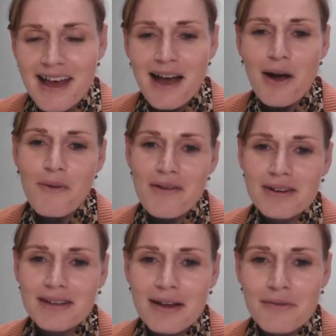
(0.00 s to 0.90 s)
However,
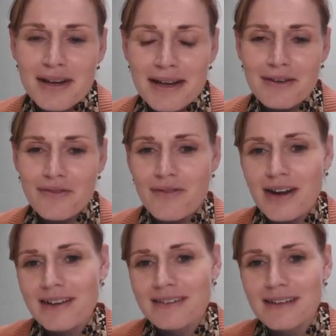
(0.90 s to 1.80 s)
they are really
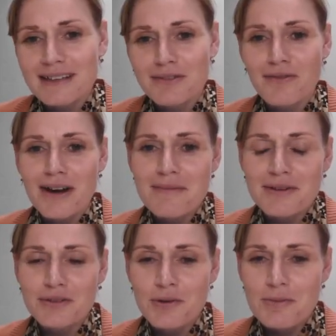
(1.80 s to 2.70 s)
afraid that
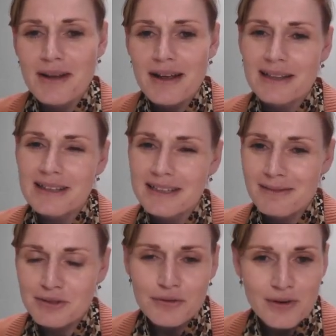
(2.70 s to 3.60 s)
farmers will be a little
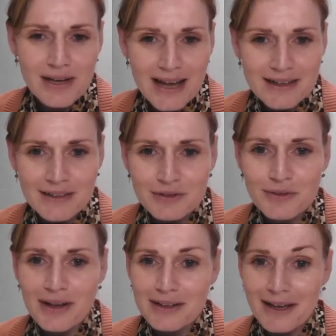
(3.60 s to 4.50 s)
bit reluctant to
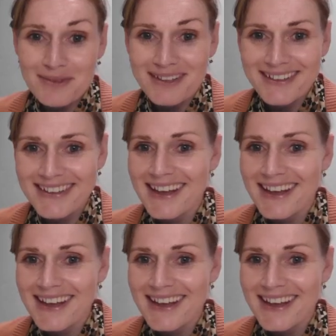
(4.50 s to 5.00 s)
adapting it.